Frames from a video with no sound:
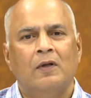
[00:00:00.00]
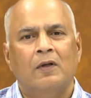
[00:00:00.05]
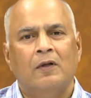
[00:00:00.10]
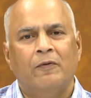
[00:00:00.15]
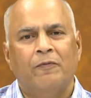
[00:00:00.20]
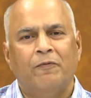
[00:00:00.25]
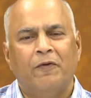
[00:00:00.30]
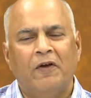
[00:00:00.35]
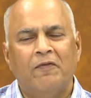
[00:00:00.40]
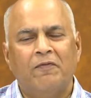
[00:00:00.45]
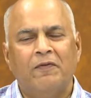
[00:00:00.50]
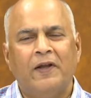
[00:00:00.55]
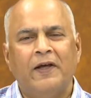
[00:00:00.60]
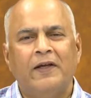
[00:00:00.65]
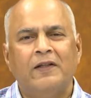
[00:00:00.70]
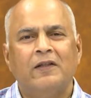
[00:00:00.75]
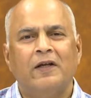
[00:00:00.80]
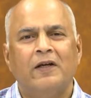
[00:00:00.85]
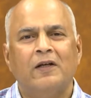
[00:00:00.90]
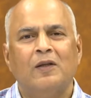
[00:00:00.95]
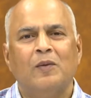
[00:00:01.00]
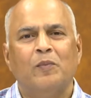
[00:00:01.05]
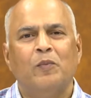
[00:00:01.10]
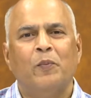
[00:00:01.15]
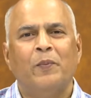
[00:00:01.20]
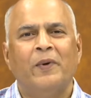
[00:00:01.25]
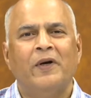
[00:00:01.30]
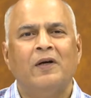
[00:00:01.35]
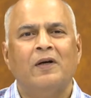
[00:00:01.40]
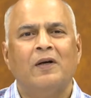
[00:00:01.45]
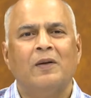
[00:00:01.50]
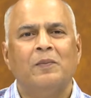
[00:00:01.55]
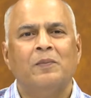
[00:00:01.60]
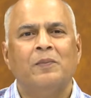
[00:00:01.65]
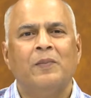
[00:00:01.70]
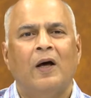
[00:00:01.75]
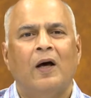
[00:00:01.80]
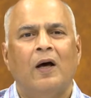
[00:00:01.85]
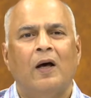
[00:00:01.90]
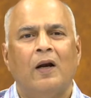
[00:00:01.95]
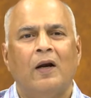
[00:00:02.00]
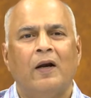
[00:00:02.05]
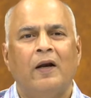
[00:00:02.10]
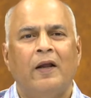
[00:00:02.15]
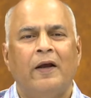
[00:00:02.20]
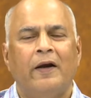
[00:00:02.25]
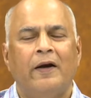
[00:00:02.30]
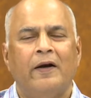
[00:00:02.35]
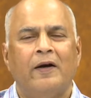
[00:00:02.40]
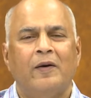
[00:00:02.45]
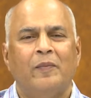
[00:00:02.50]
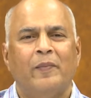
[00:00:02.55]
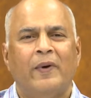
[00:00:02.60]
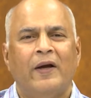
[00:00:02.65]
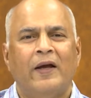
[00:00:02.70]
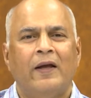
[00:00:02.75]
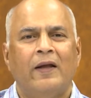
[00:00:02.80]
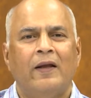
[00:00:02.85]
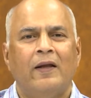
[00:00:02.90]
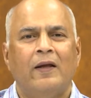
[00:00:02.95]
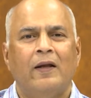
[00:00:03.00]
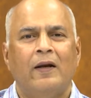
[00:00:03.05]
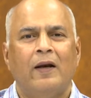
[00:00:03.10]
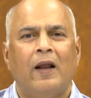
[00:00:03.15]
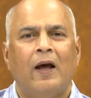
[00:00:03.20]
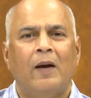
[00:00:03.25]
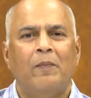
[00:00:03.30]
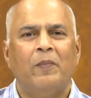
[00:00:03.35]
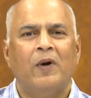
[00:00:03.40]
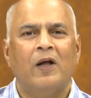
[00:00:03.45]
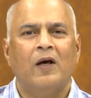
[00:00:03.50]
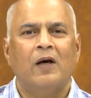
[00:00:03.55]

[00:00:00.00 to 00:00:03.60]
wavelength and the momentum are related by lambda